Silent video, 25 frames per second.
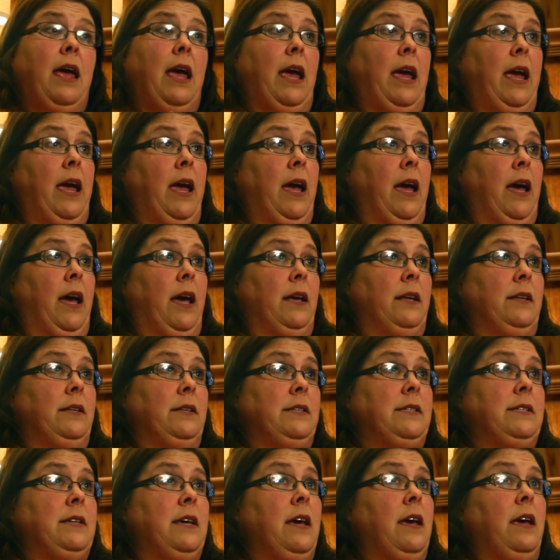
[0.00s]

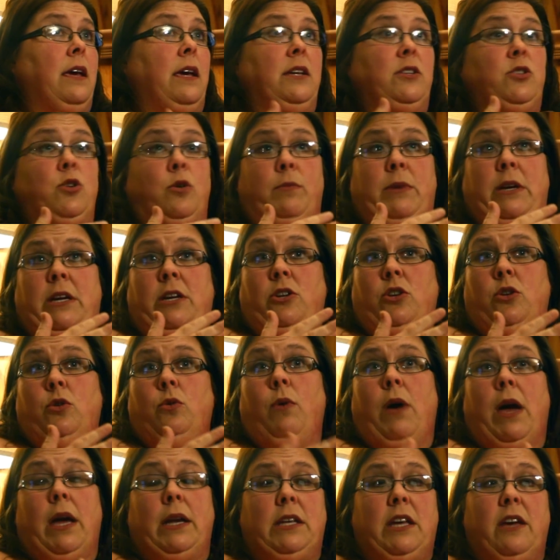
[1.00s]
And he told me he
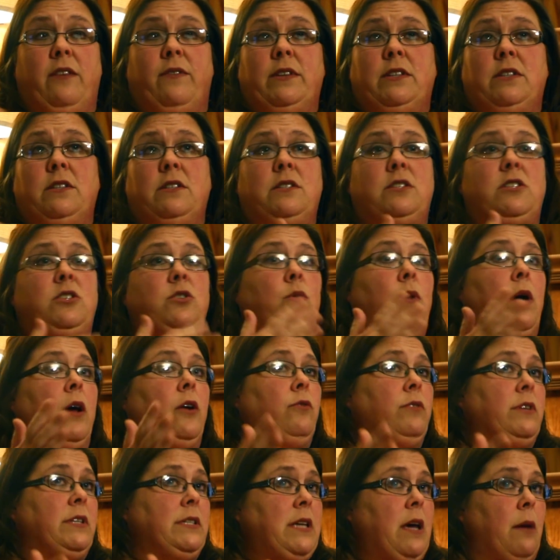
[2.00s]
knew I'd given
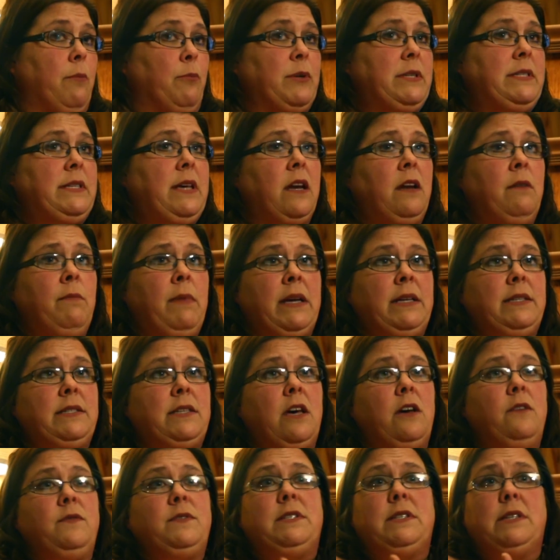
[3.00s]
210% of
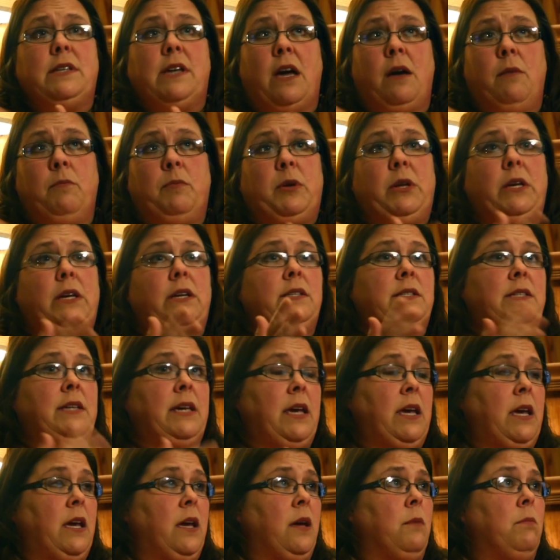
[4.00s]
myself to the company and to
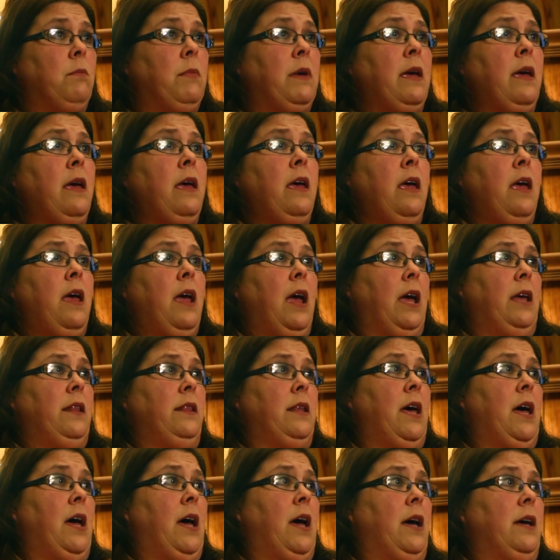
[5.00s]
him, and
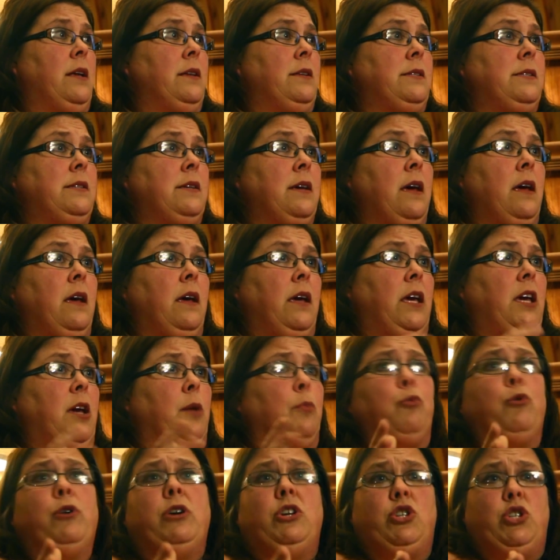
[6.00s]
that he
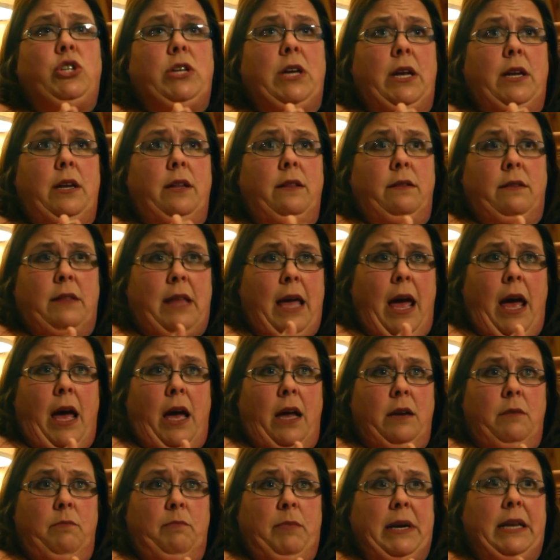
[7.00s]
appreciated
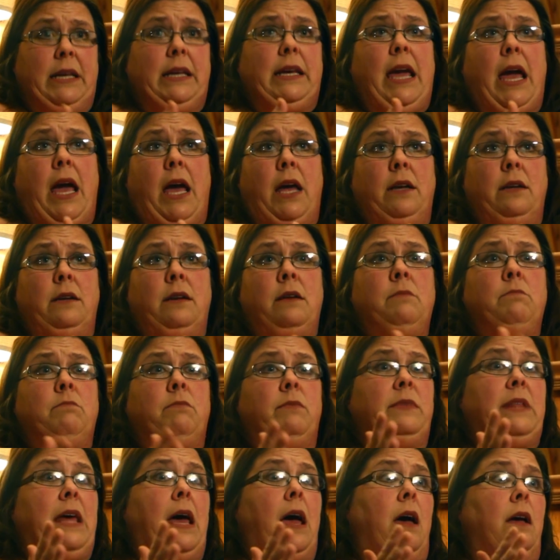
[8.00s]
that. But again,
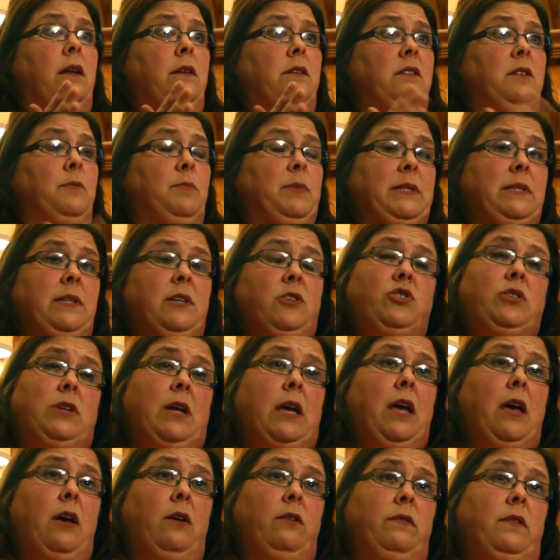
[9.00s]
that the position
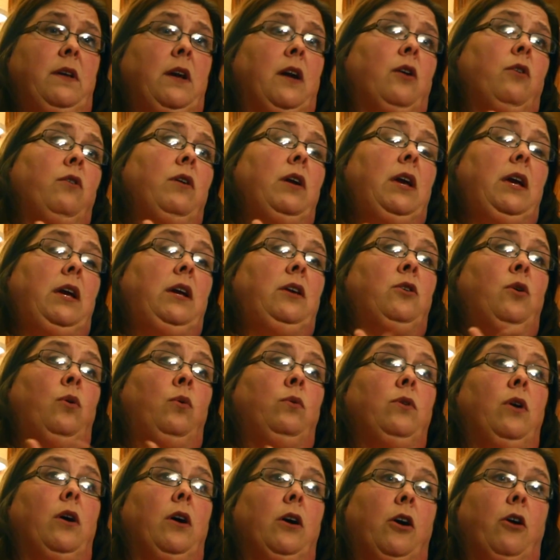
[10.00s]
I held there, he
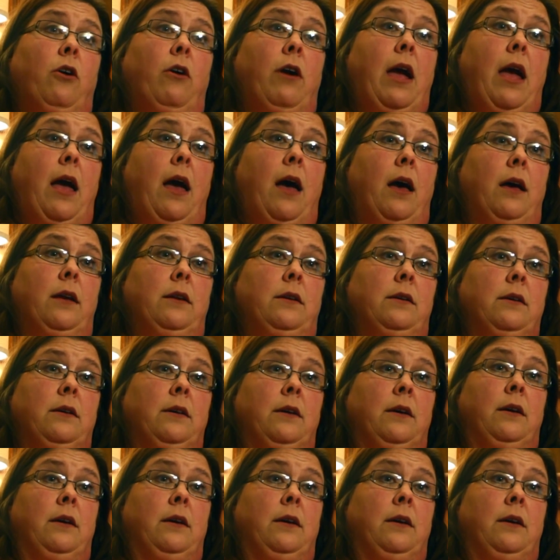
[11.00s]
no longer had